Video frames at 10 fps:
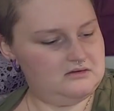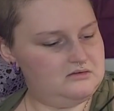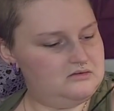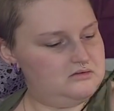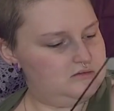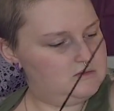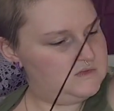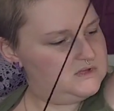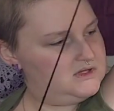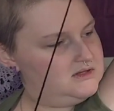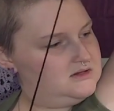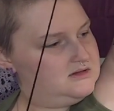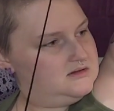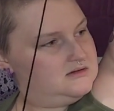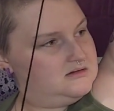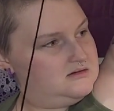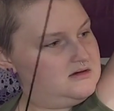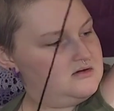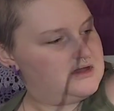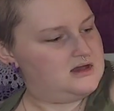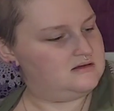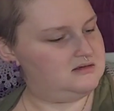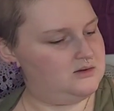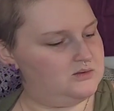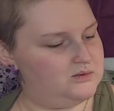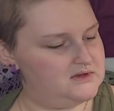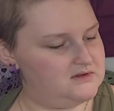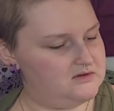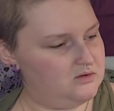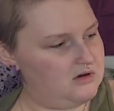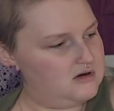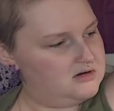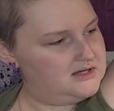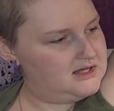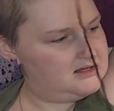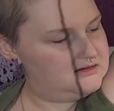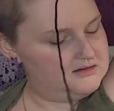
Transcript: Oh, okay, that one wasn't too hard to get.